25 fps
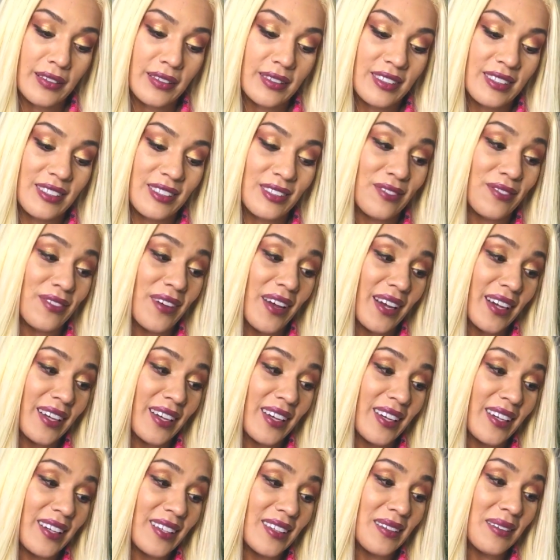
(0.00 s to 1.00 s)

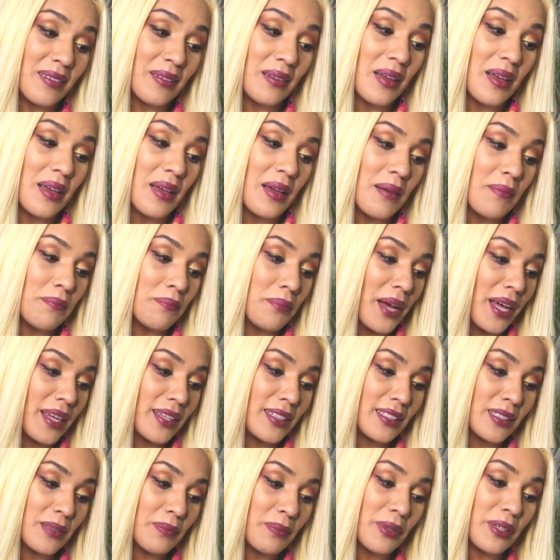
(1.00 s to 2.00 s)
Slovakian, Basque,
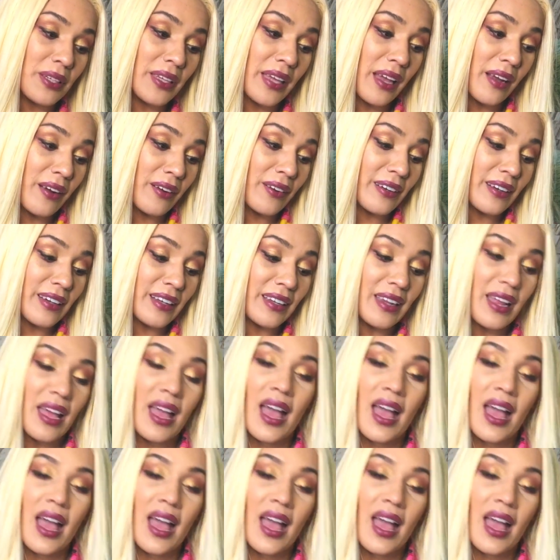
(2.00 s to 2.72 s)
Bulgarian.